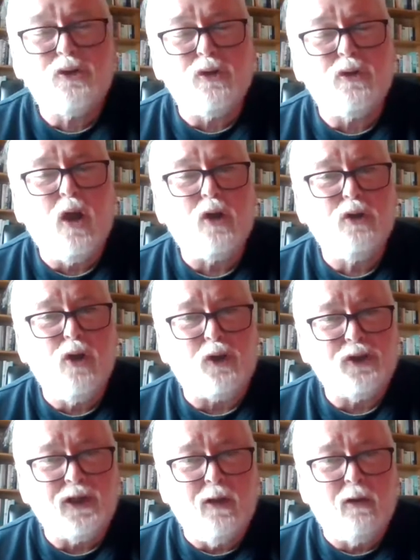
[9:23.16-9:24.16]
Jude,
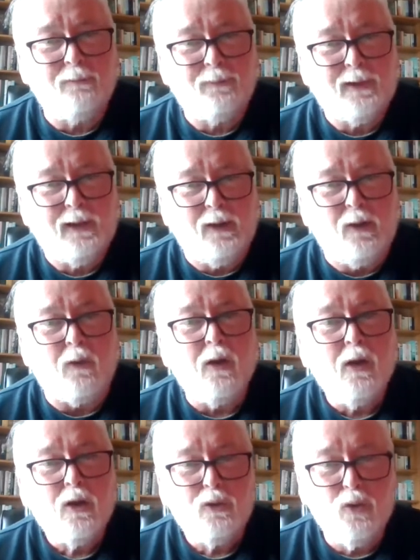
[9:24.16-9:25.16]
nothing.
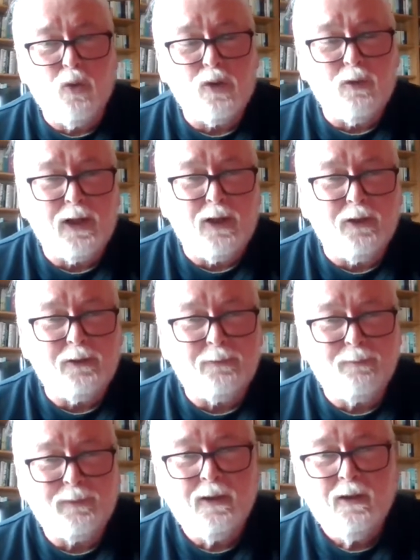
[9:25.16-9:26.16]
No going out,
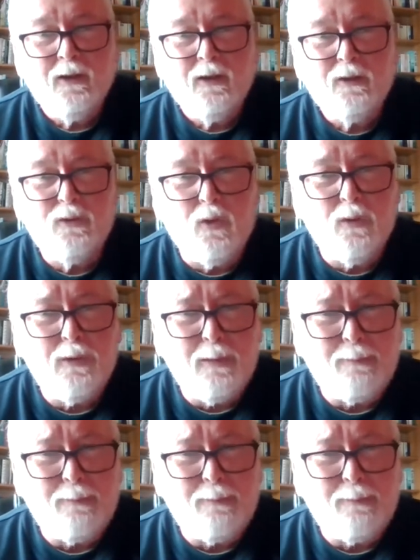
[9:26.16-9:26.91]
no